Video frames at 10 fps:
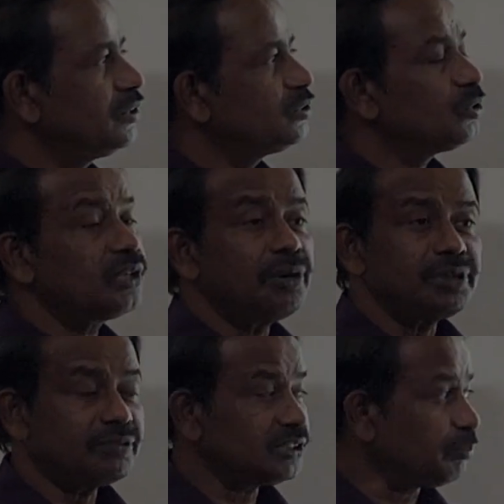So now
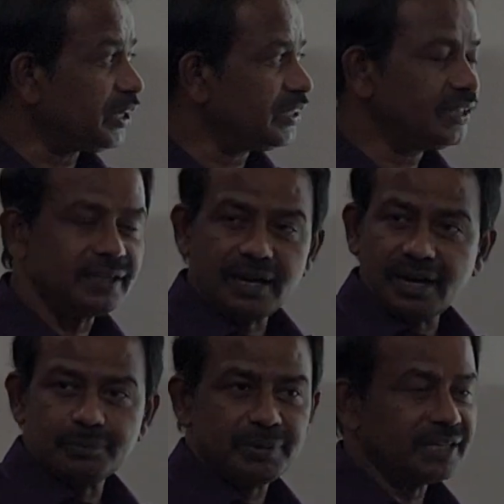you have separated
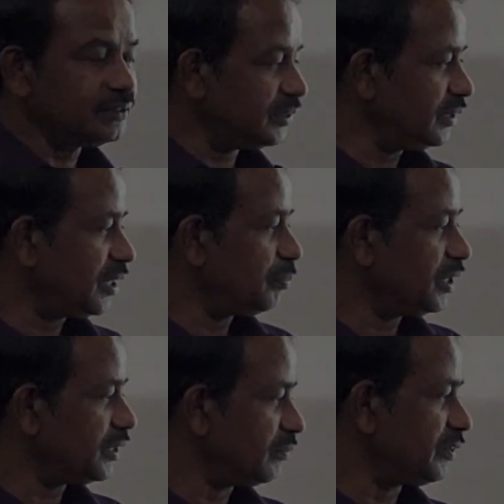r part, theta
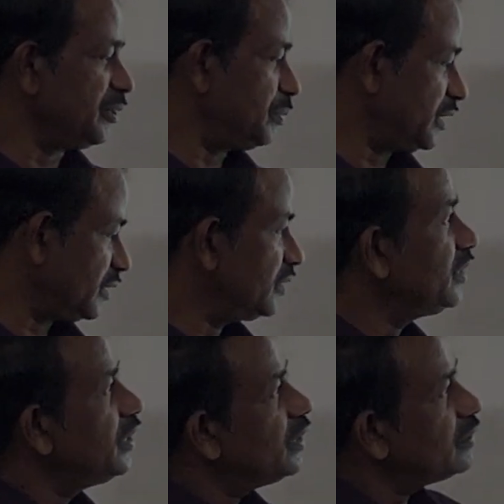part and phi part.
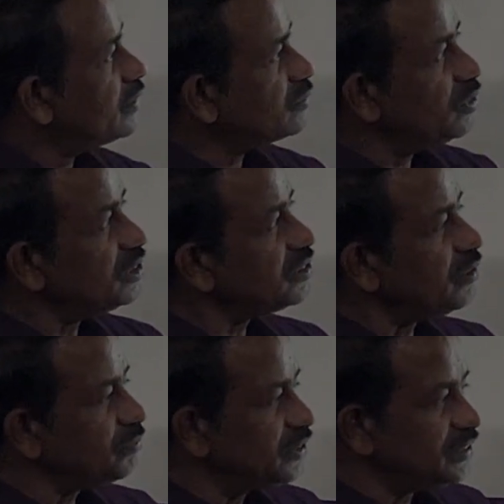The solution
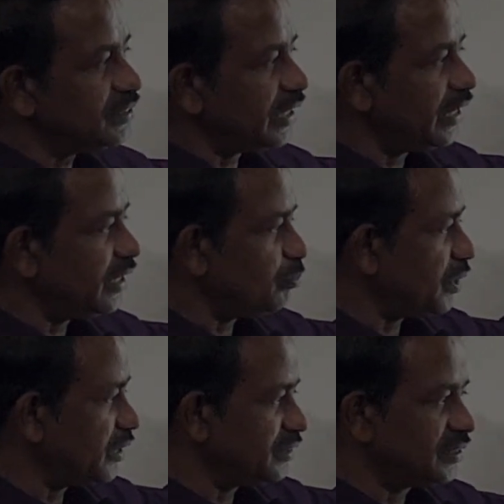of this radial
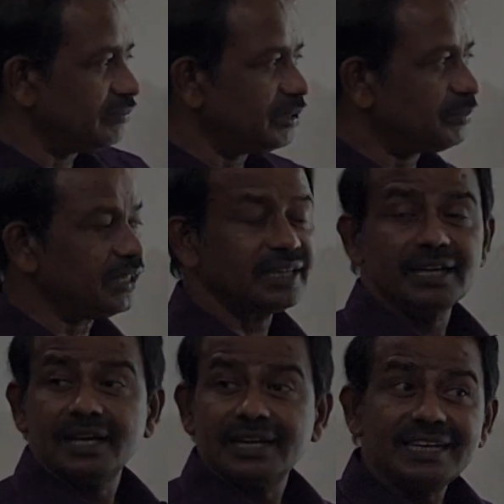part is given by
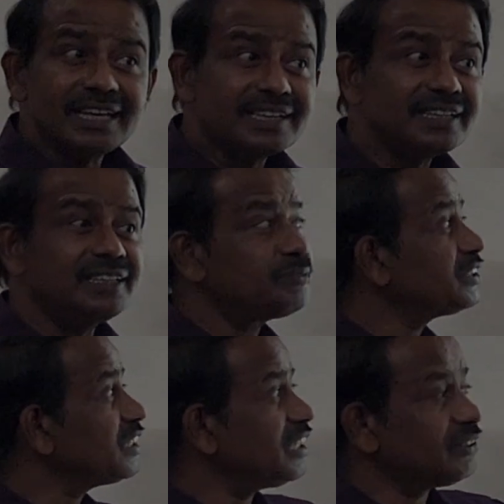Legger
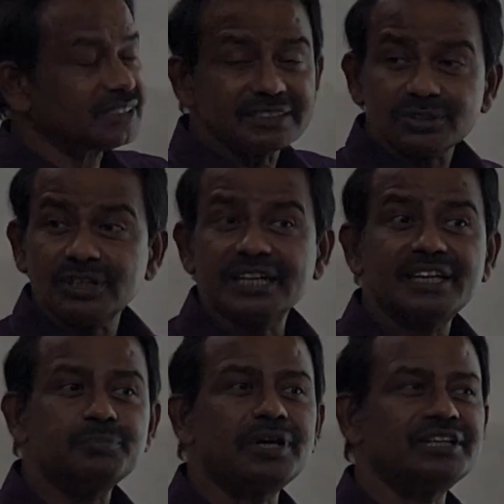differential equation, so
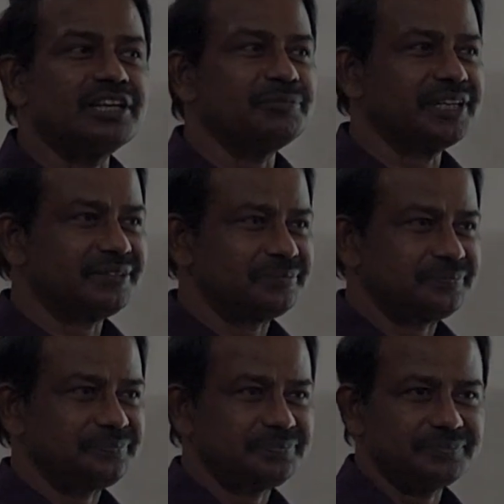Legger polynomial.
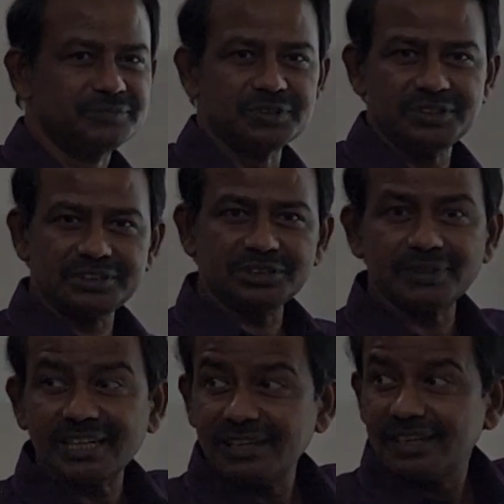So this is
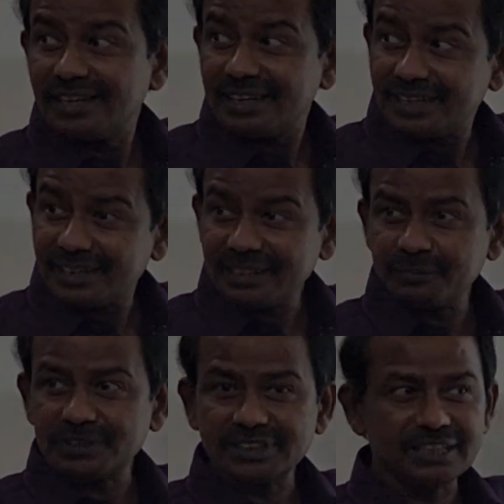where Legger
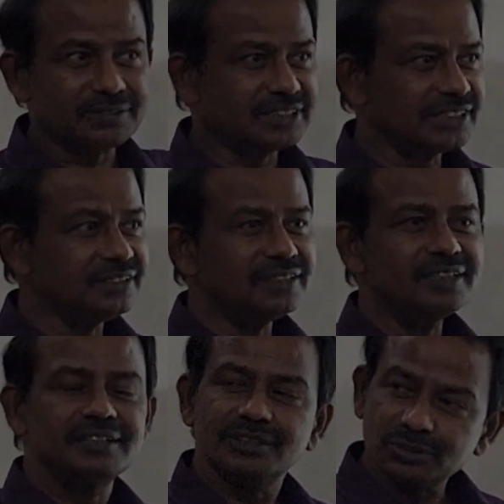differential equation,
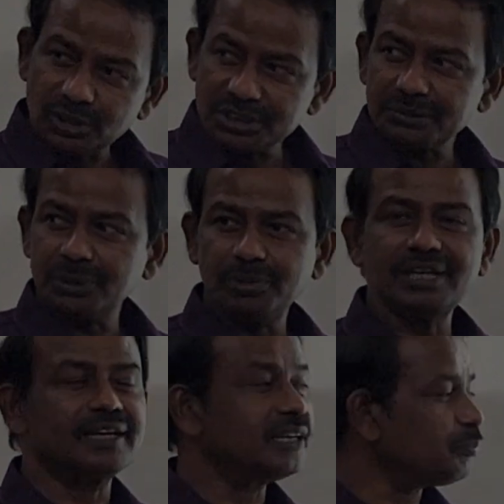the solution will be
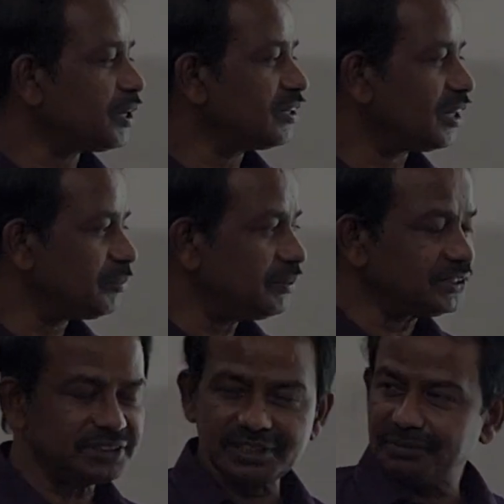Legger polynomial,
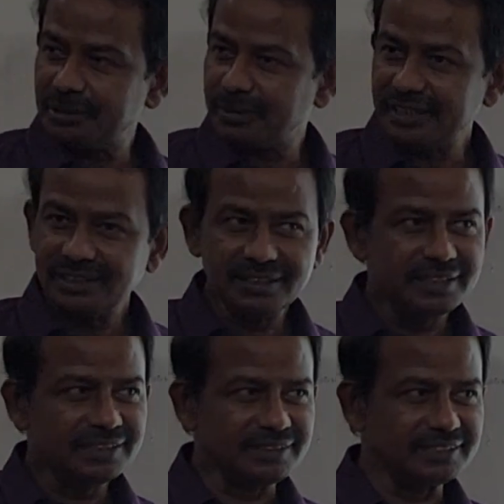which is given by
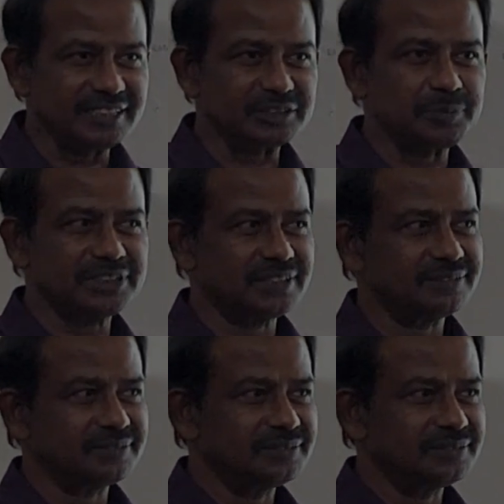this expression.